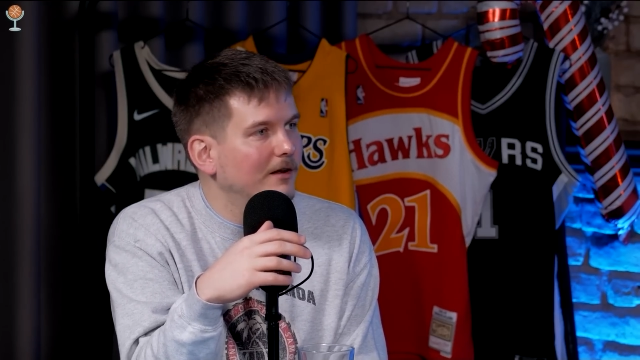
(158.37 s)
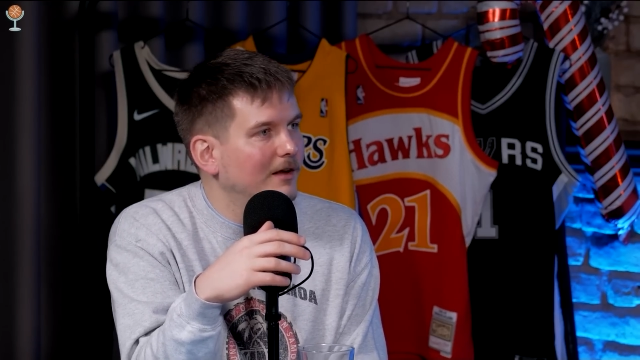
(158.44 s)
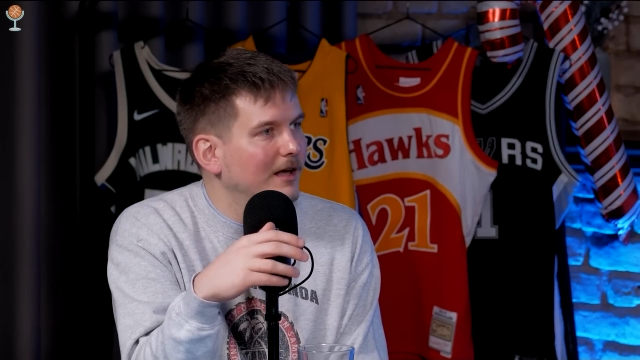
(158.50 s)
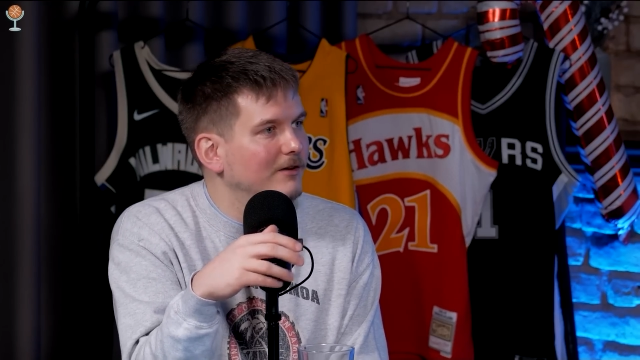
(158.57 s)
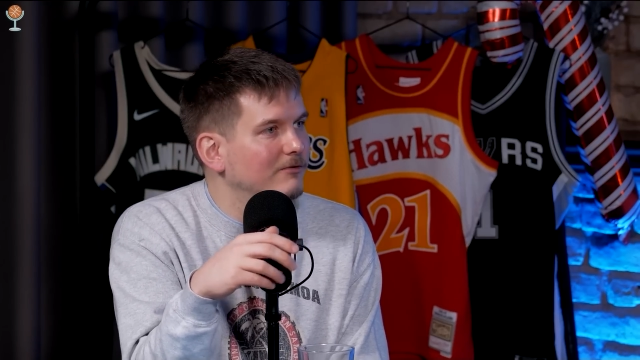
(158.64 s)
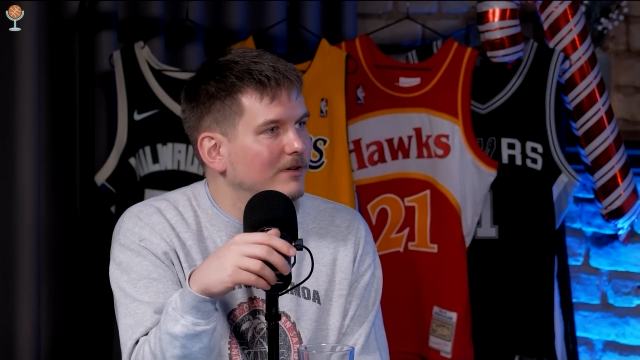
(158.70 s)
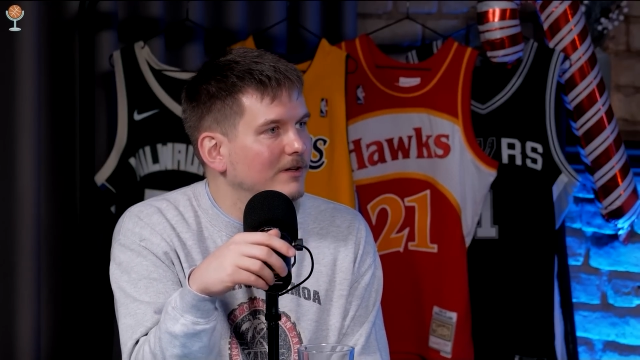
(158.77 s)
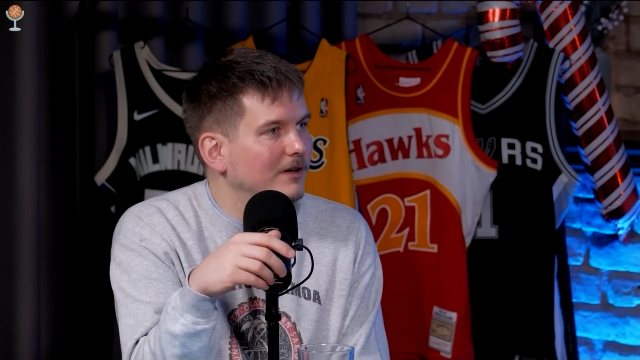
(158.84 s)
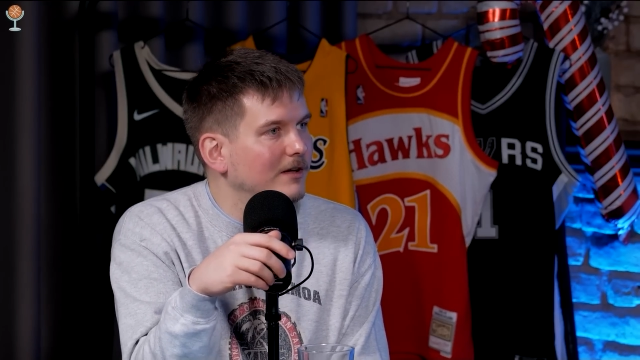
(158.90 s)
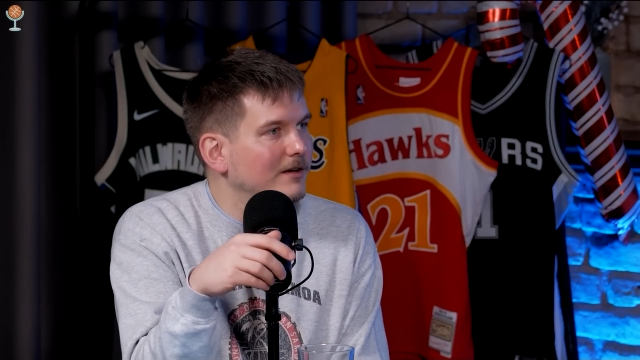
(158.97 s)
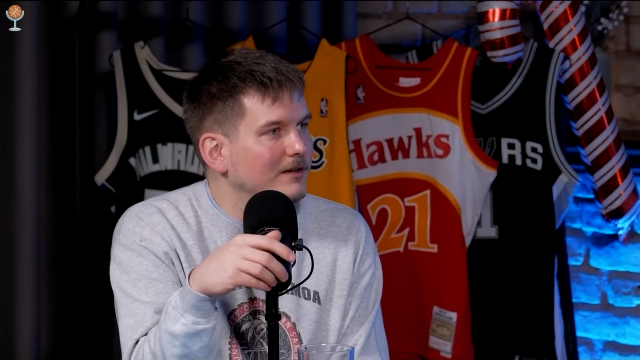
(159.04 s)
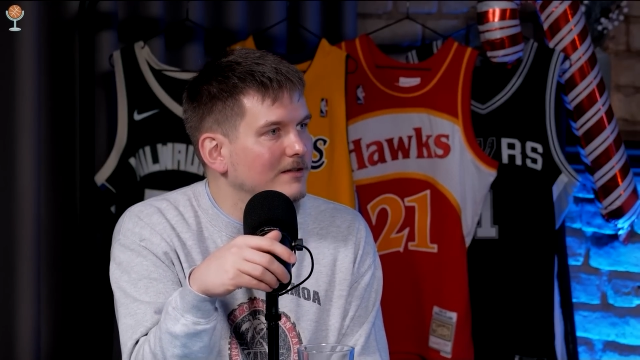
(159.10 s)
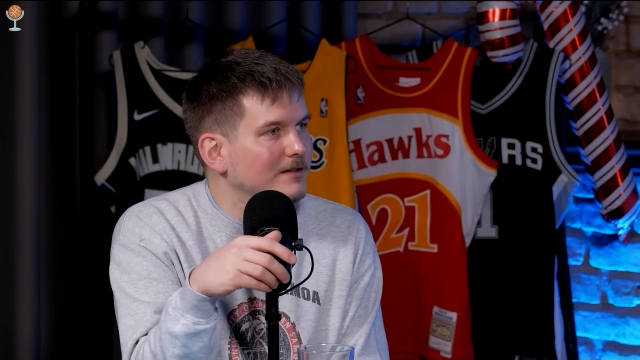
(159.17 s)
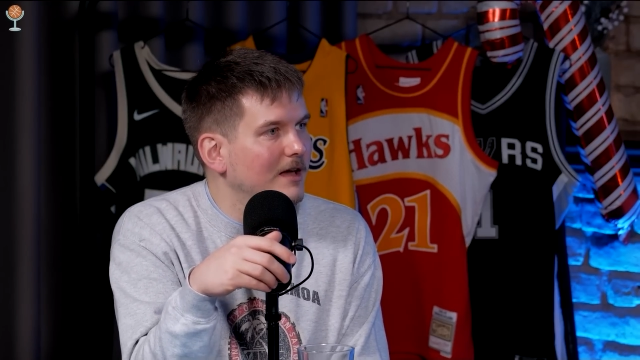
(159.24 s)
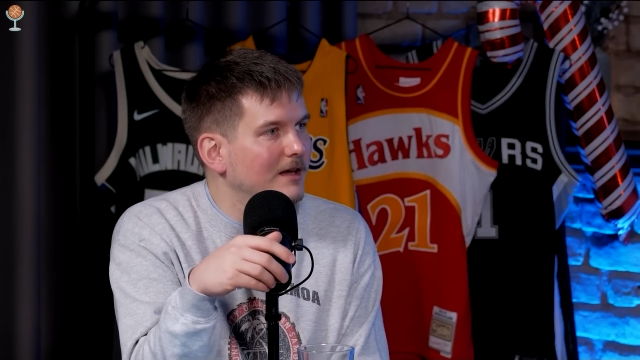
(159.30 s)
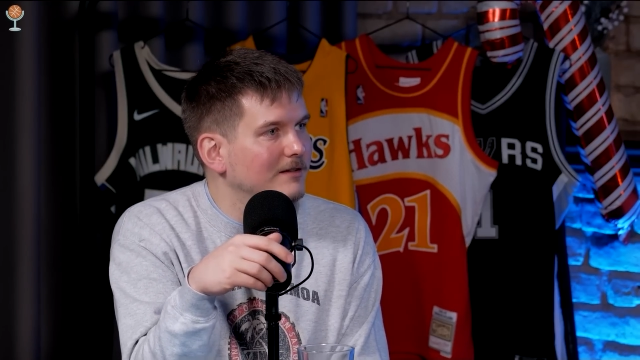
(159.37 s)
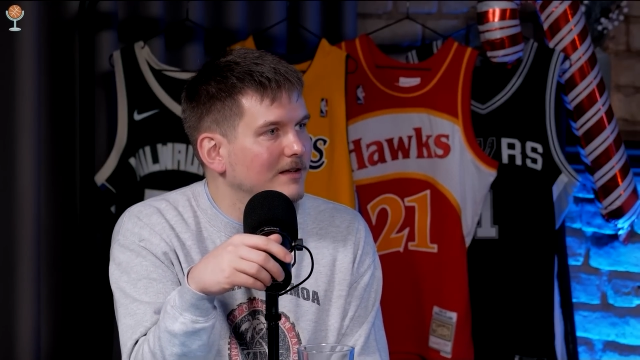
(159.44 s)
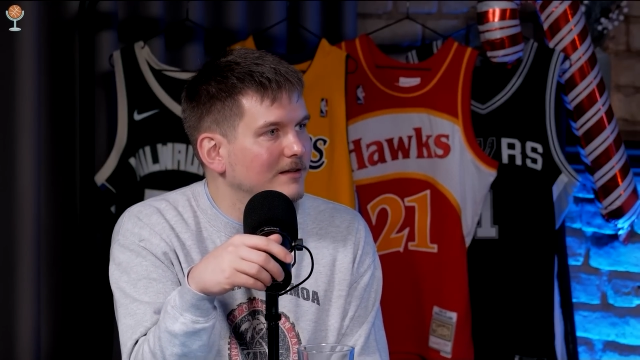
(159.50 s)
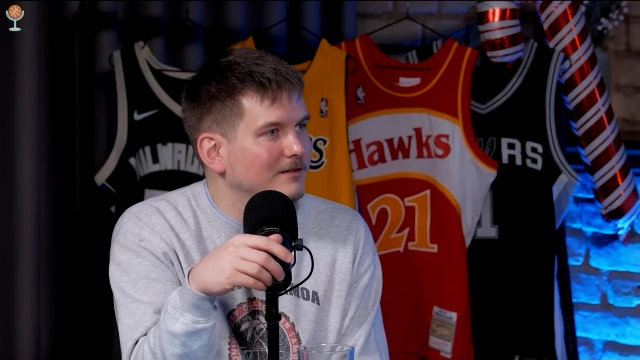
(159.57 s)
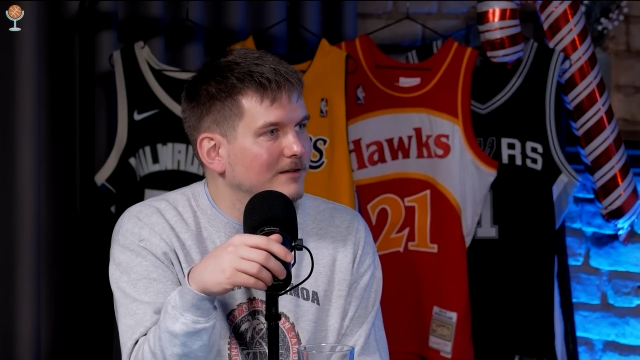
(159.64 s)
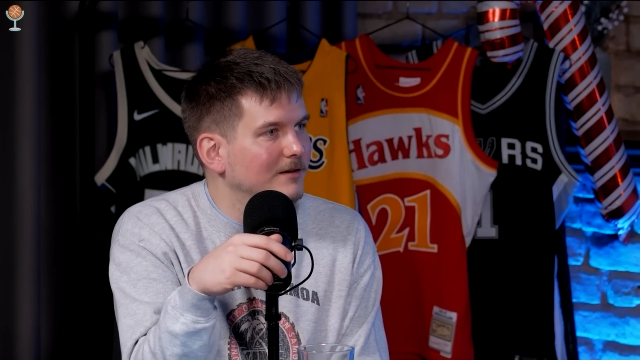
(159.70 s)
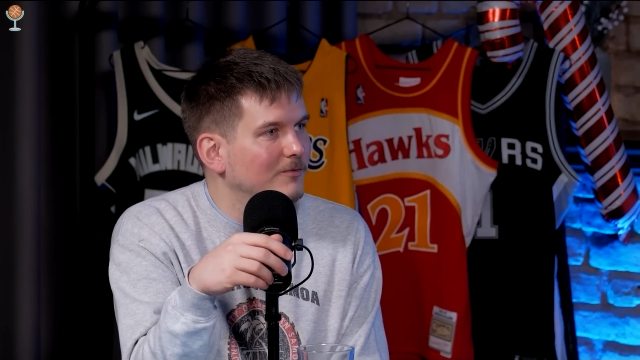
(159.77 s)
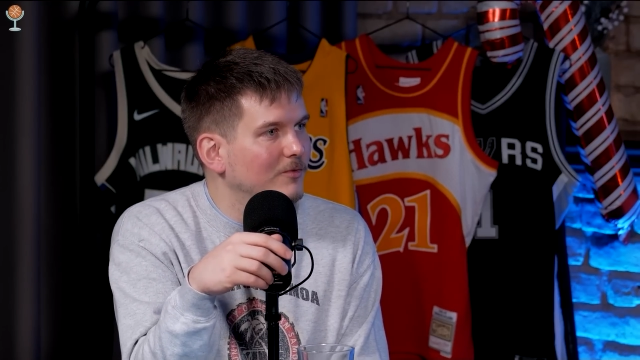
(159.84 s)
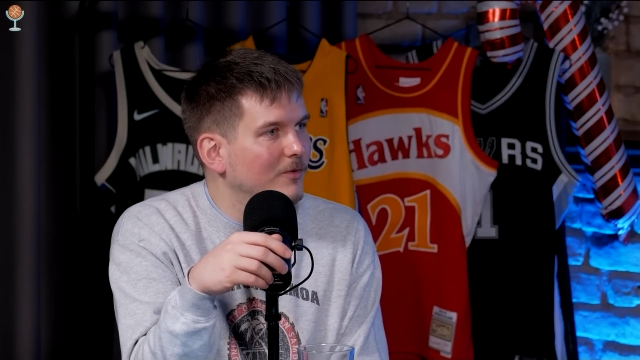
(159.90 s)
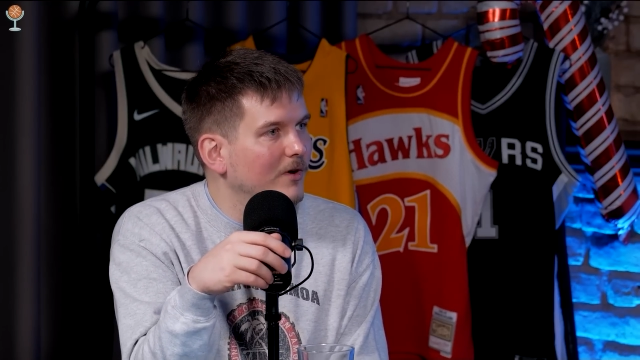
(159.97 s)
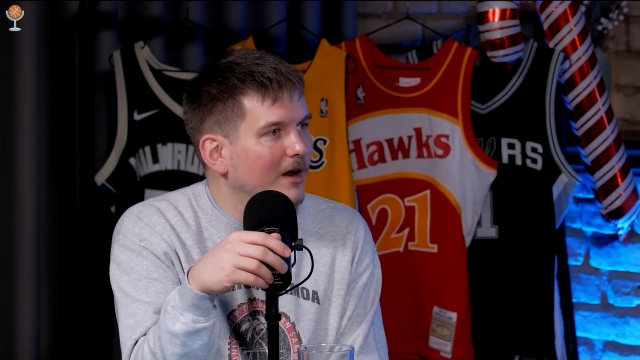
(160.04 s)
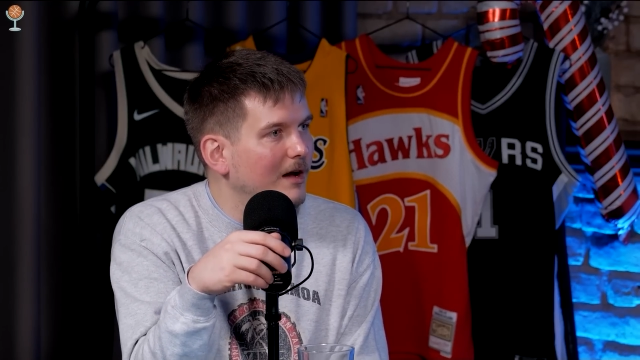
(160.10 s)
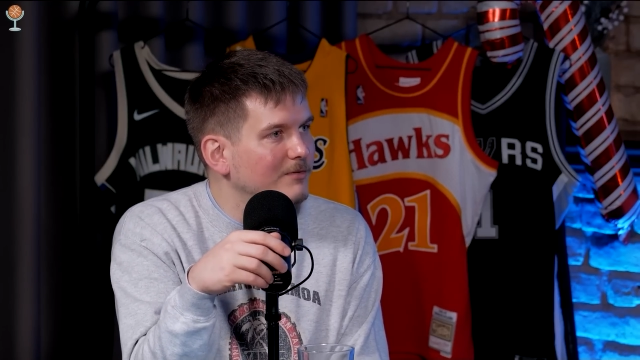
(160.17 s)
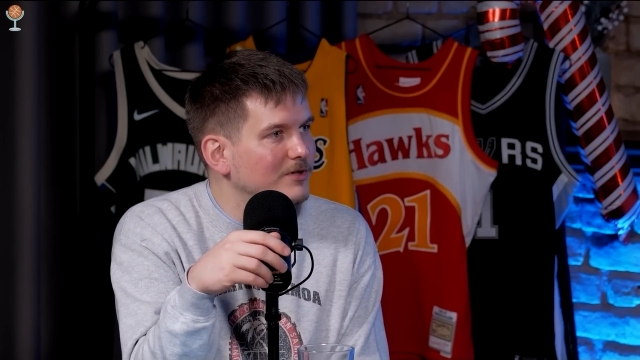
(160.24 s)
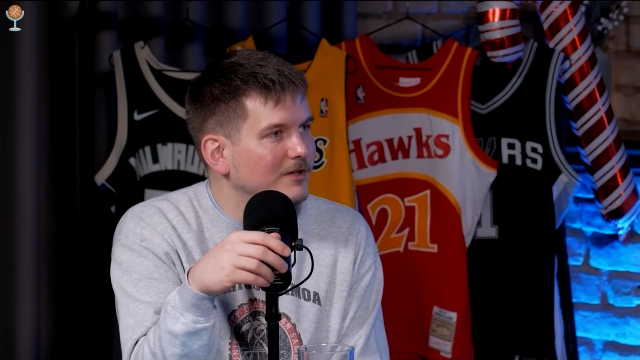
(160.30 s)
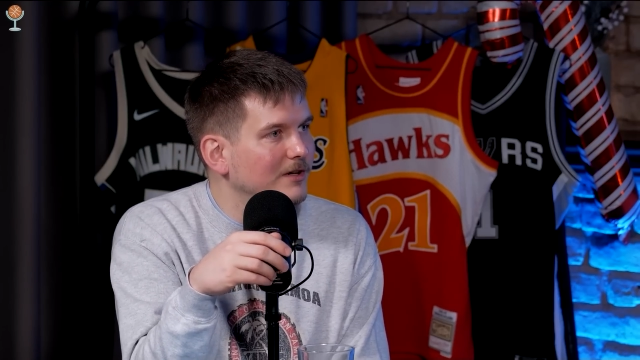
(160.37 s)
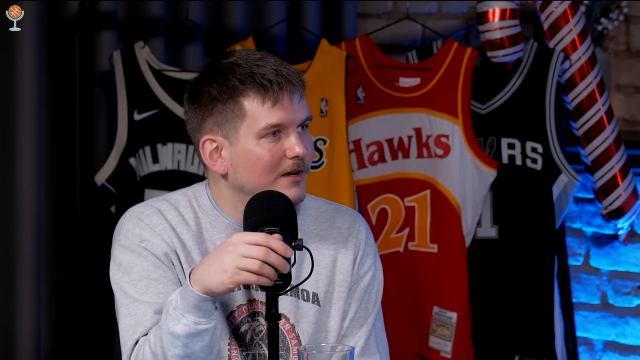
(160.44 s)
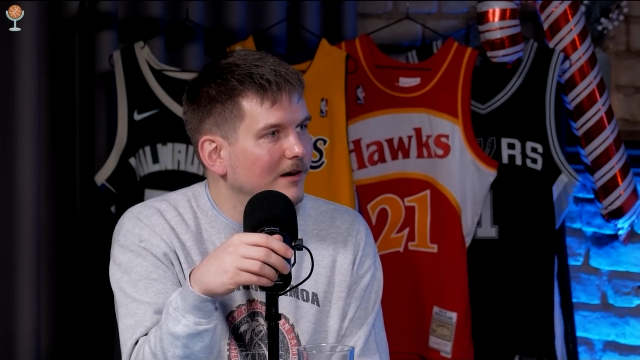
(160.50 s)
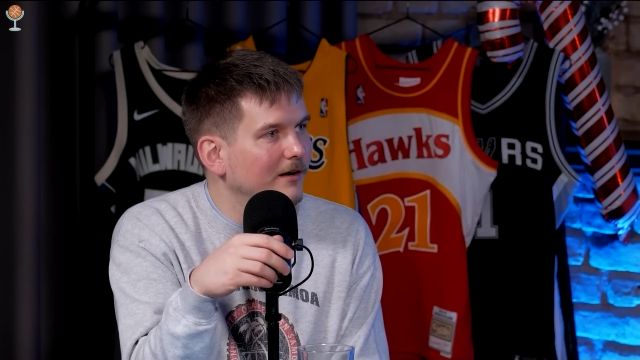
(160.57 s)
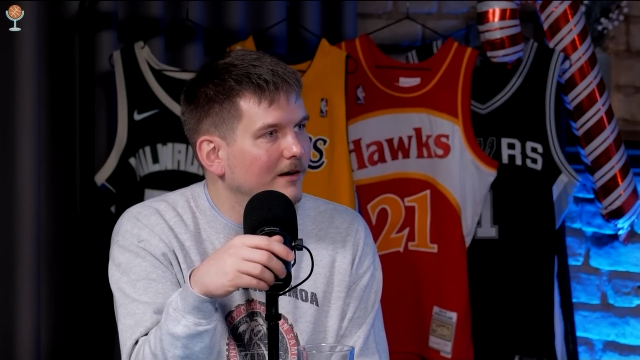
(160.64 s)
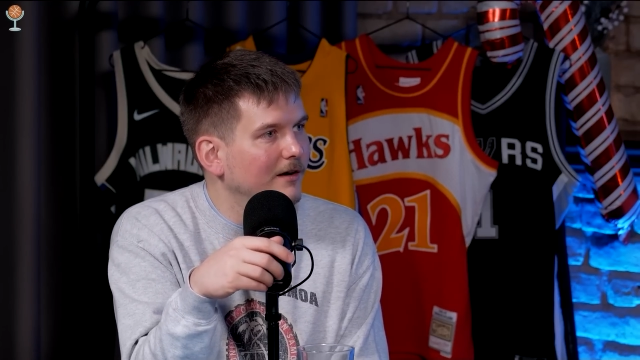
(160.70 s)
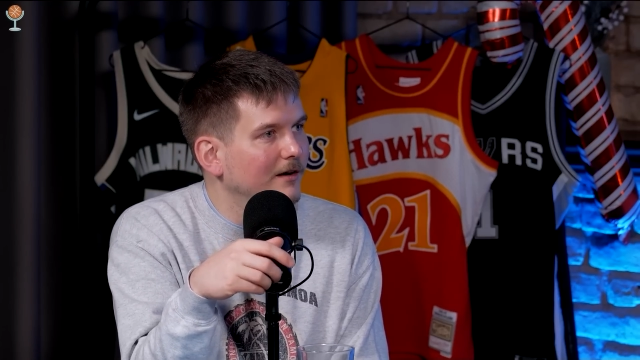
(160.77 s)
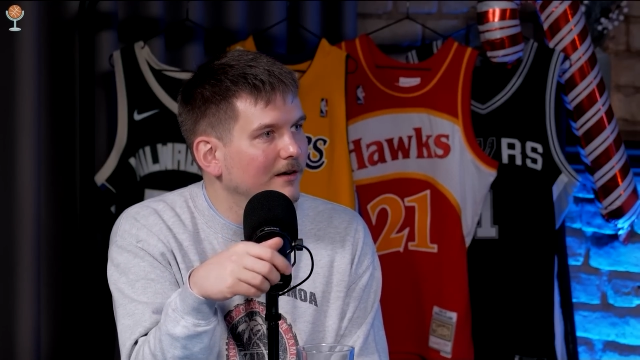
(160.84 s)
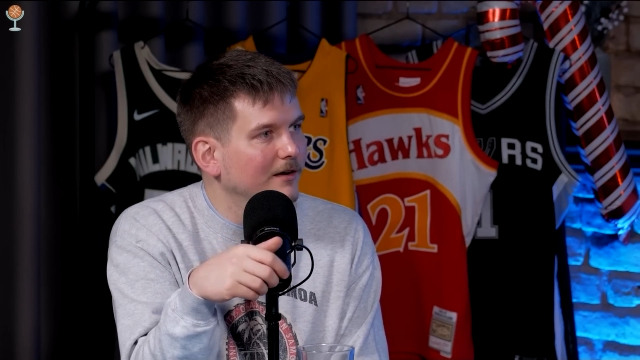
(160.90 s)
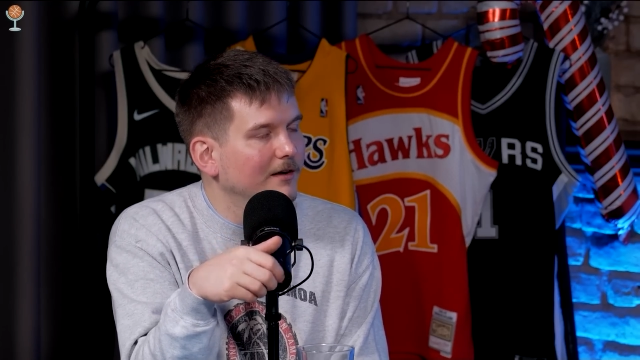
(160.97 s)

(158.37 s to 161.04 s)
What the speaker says: Kendrick Nunn as the number one option here.